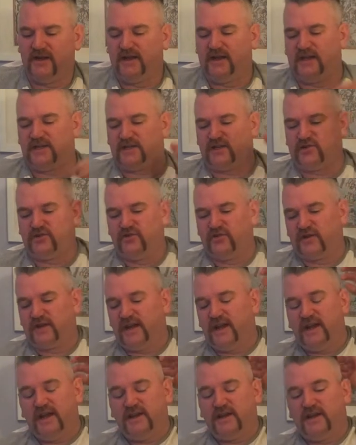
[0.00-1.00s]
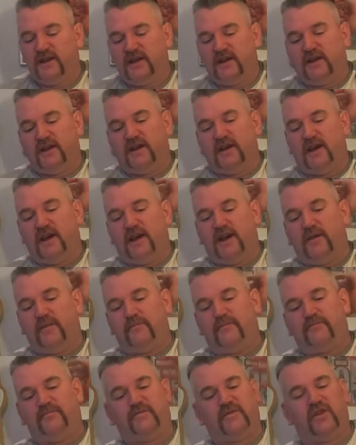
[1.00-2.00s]
As a tour guide,
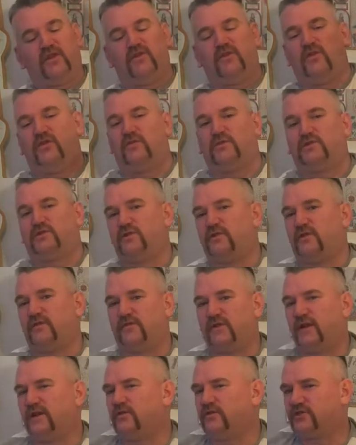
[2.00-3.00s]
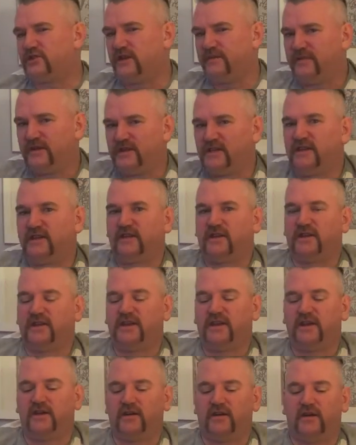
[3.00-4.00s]
you're always looking for little snippets here and
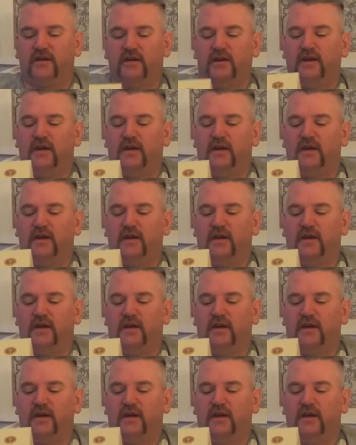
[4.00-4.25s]
there.